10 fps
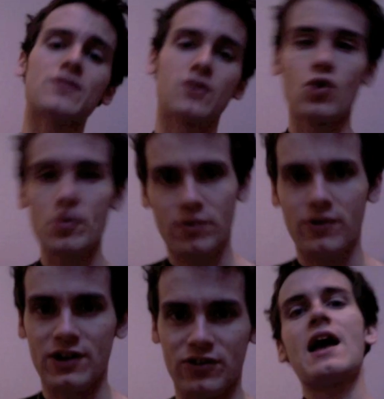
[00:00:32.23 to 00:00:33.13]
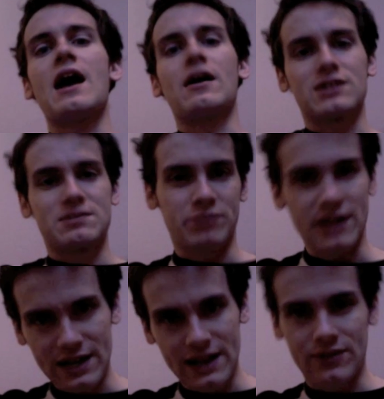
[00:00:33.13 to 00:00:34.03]
Chord progression. I'll
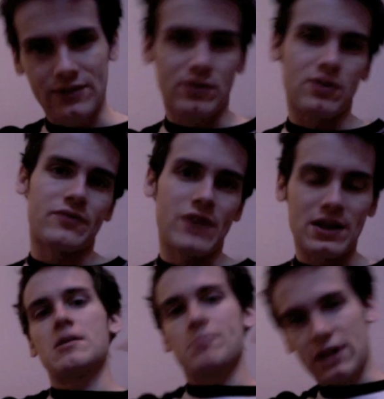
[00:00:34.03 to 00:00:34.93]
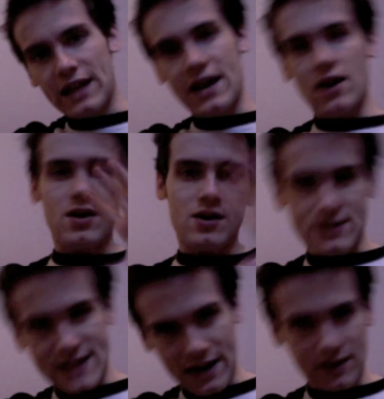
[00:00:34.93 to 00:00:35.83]
explain it sort of in player
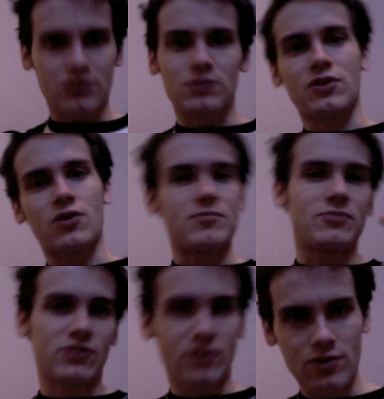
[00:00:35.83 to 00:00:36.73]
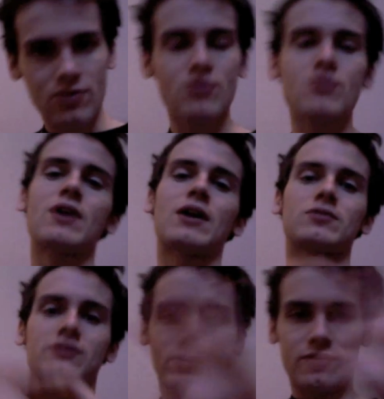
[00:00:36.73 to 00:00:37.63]
technical terms too. I'll
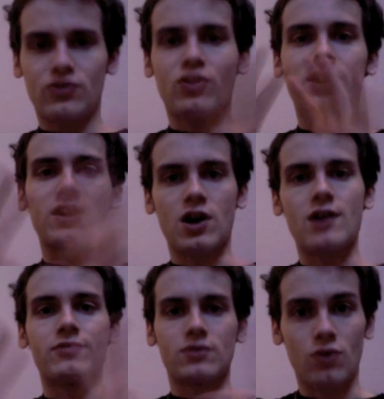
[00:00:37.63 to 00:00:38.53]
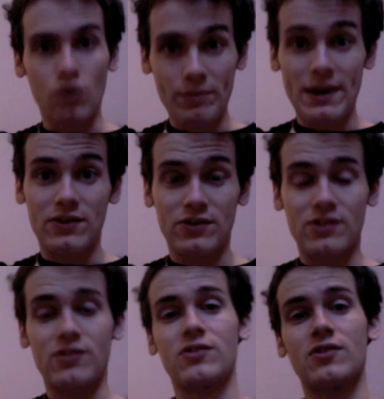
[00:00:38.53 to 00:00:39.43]
sort of try and cover all
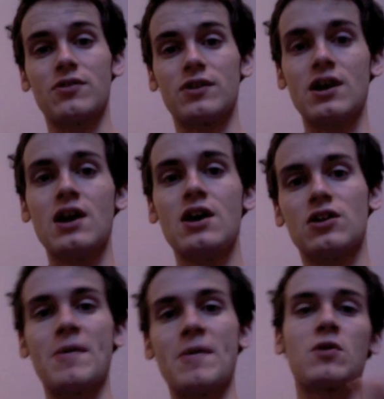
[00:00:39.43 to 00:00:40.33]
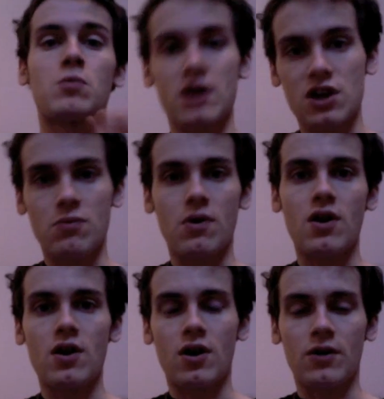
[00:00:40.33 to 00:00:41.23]
bases so that no matter where you
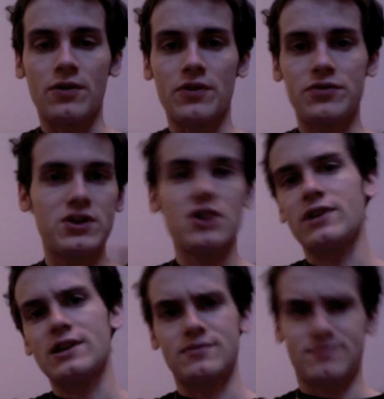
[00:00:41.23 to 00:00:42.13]
are on the theory